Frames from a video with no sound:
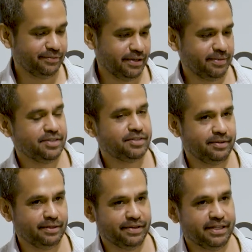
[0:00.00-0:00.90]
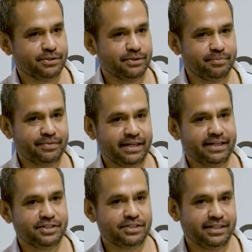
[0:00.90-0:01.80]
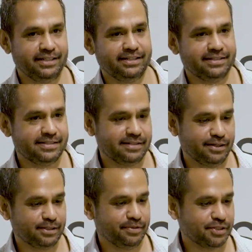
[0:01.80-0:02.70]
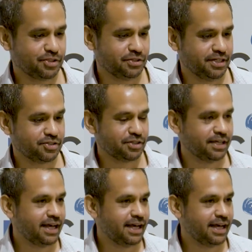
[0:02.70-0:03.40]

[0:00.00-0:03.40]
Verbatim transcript: Maybe something about doing a PhD. He could see I was a bit stressed.